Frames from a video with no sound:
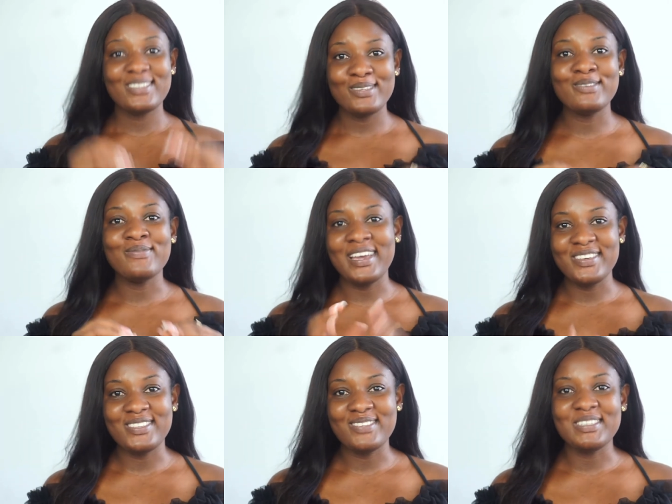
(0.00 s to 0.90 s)
to my
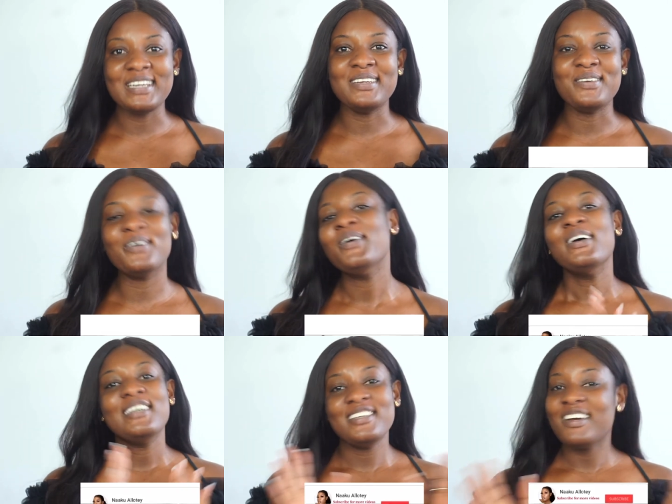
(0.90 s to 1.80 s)
YouTube channel. You